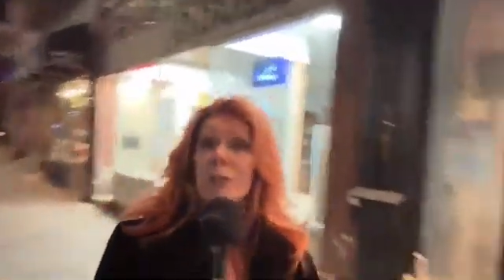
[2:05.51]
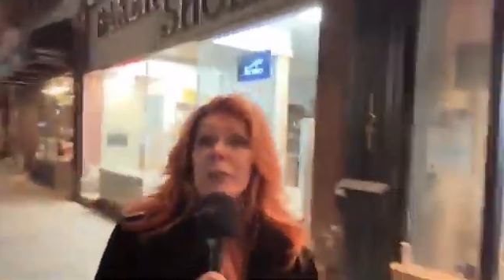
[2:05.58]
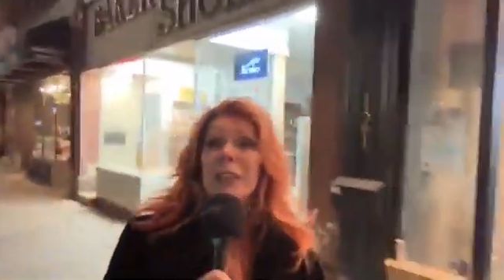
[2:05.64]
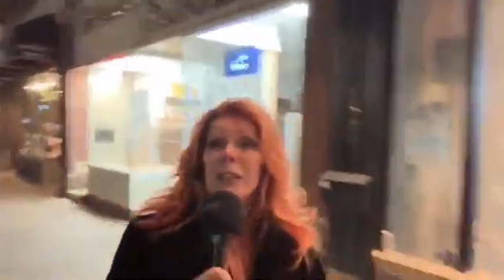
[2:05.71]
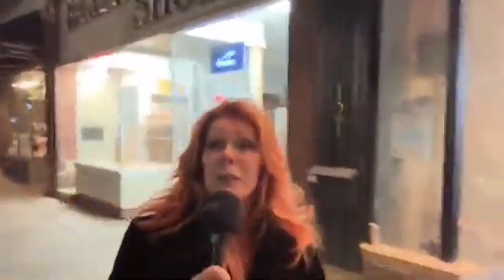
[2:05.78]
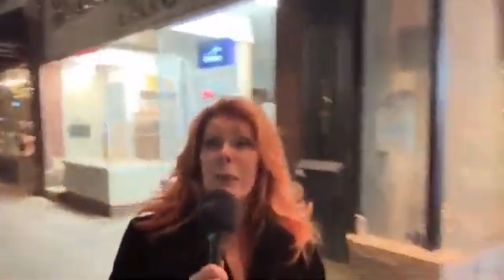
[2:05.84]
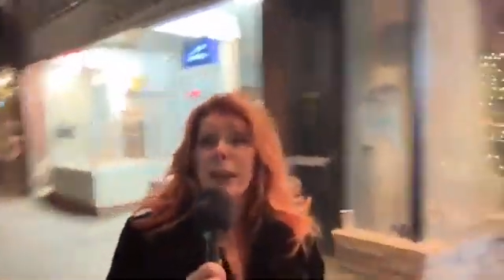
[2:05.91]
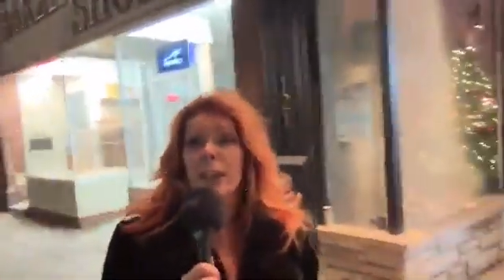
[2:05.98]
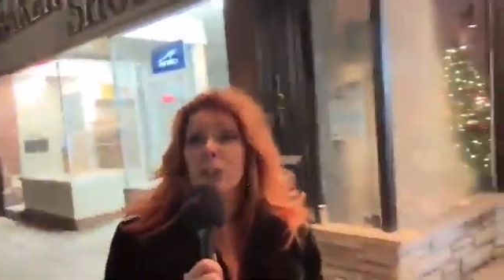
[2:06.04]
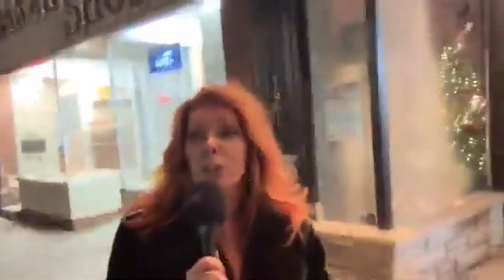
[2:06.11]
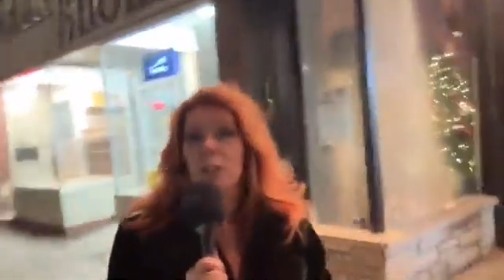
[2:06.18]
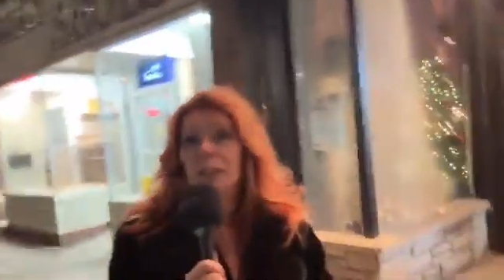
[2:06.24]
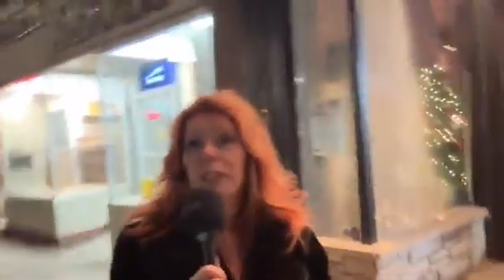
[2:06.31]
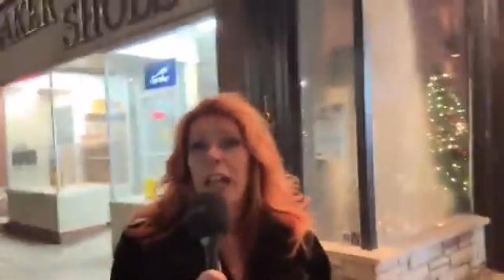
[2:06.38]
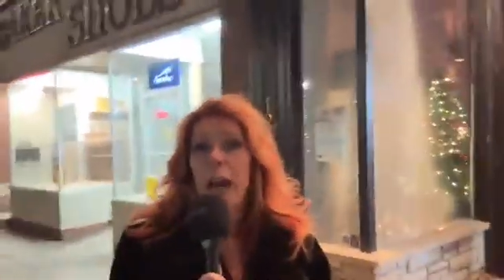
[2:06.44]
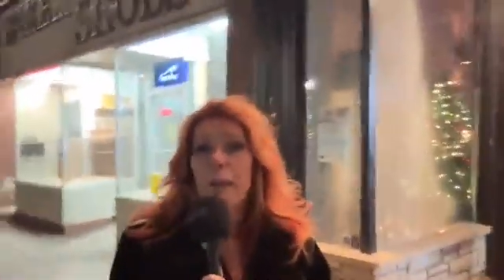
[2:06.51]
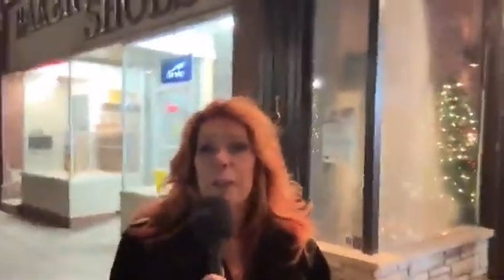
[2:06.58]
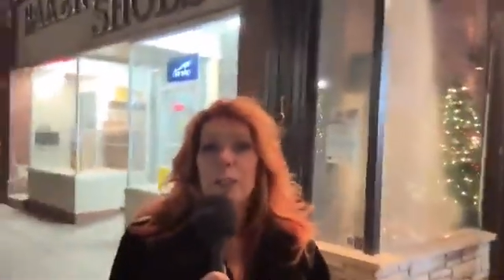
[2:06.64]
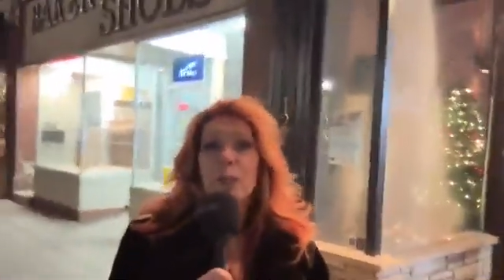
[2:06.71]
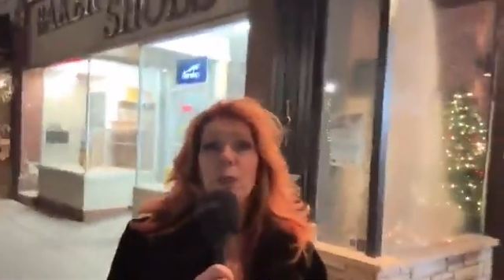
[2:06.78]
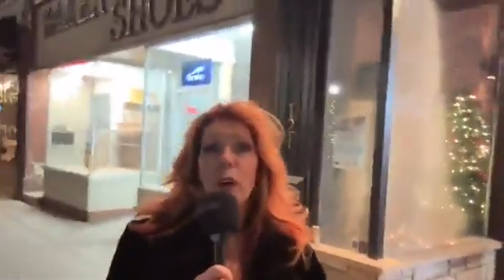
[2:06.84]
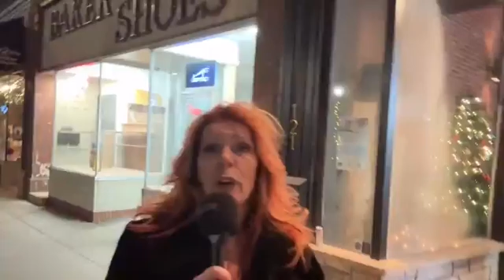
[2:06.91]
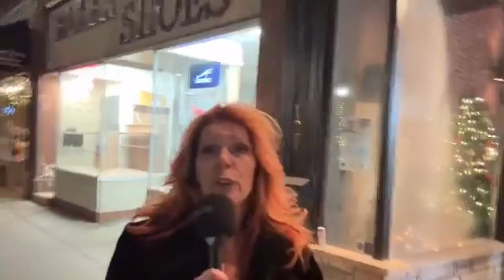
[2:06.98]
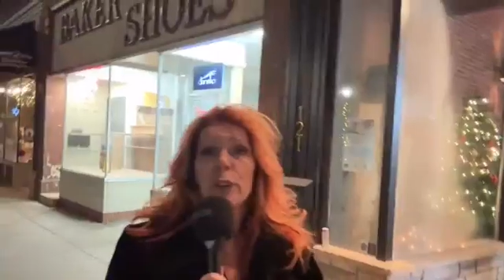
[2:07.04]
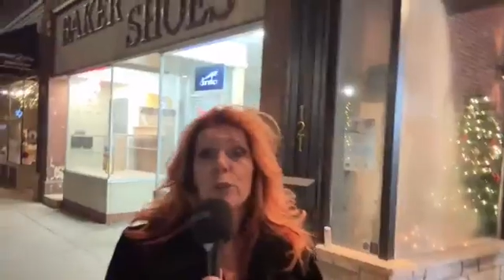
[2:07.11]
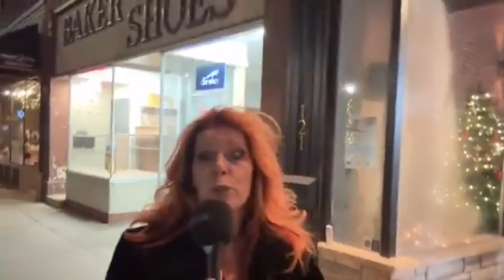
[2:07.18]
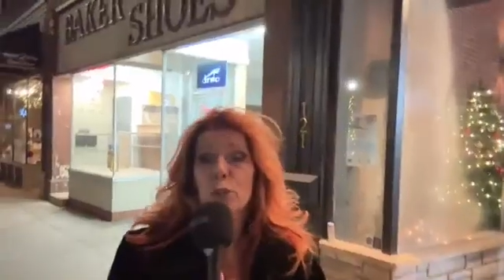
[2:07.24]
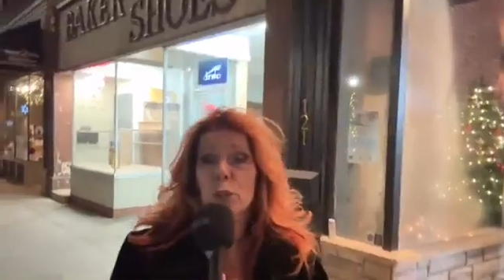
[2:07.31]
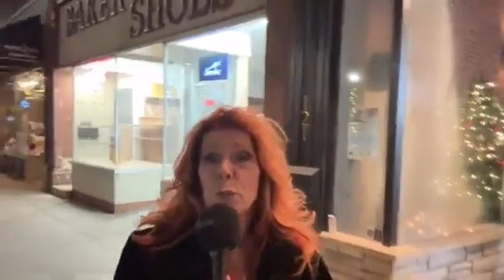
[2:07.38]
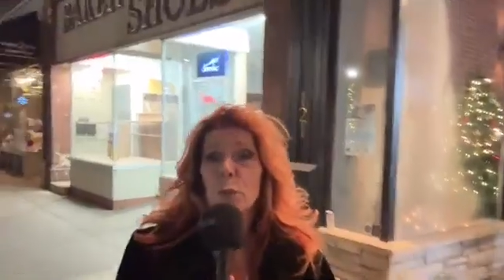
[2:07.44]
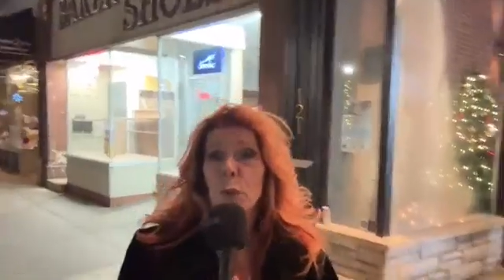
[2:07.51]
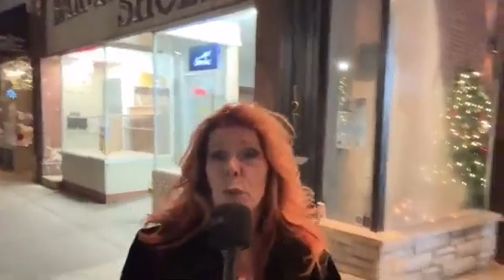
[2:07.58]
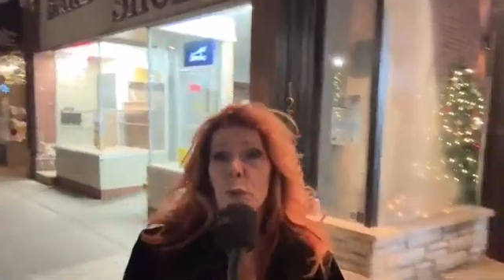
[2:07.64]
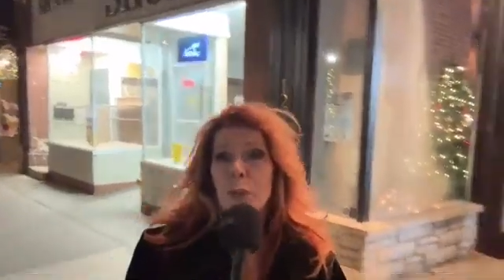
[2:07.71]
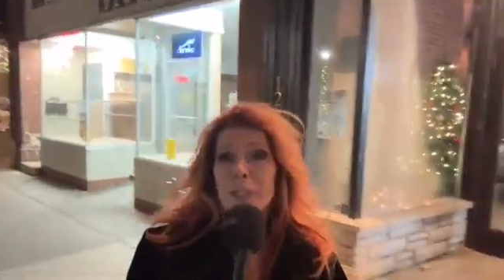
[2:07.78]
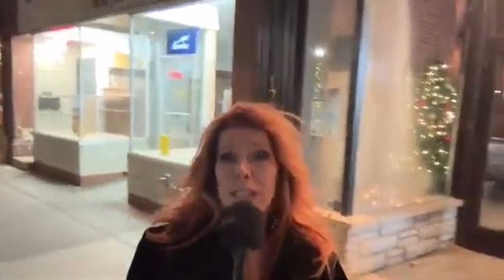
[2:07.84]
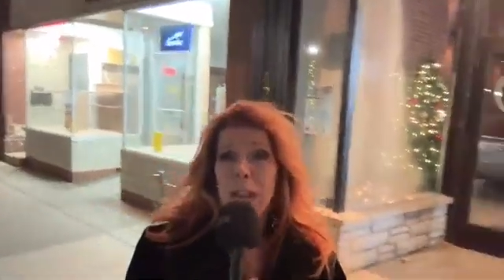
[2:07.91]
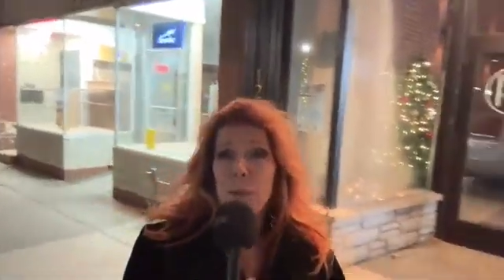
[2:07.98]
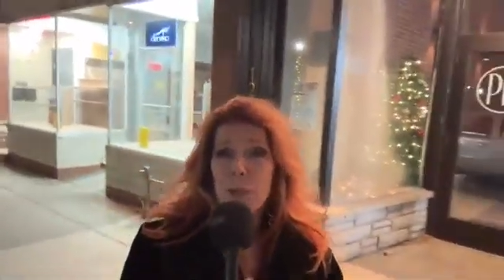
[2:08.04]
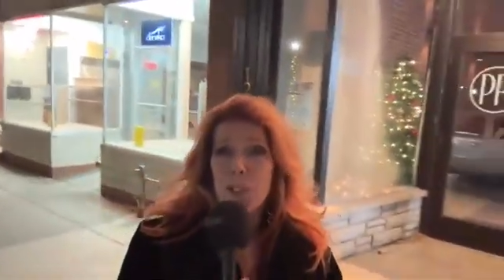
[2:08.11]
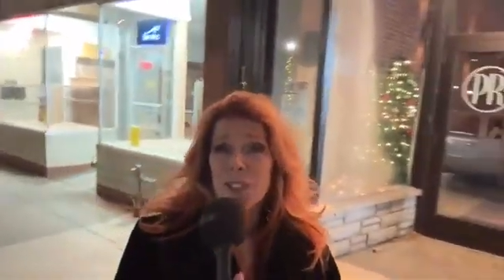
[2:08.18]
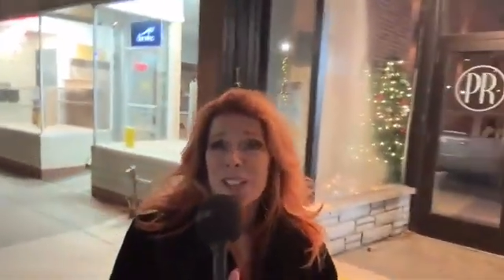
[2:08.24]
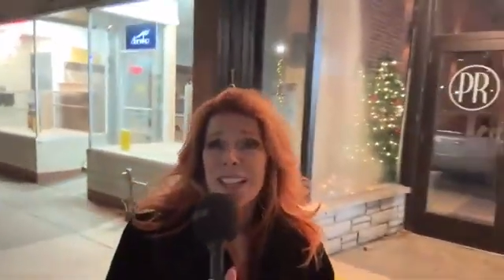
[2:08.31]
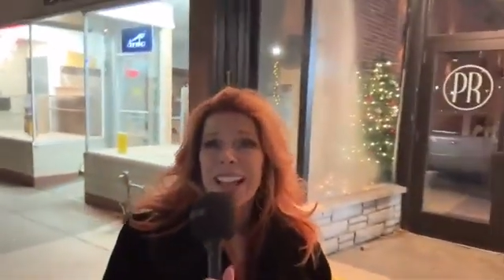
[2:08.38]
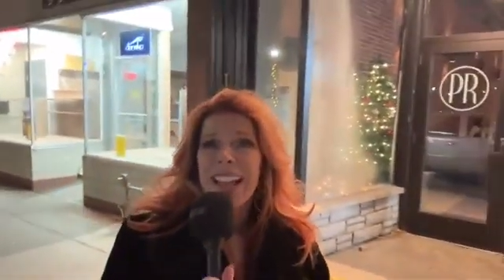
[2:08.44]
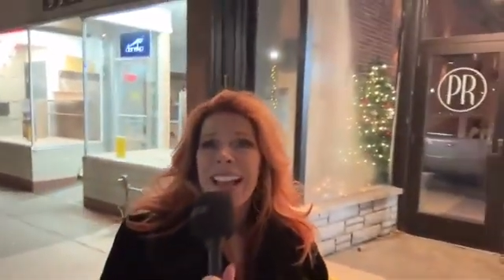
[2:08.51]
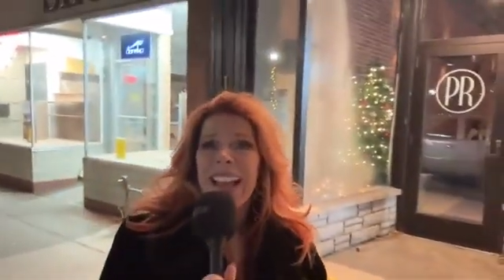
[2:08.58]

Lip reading: to be the manager of Gabby's for all you super old timers,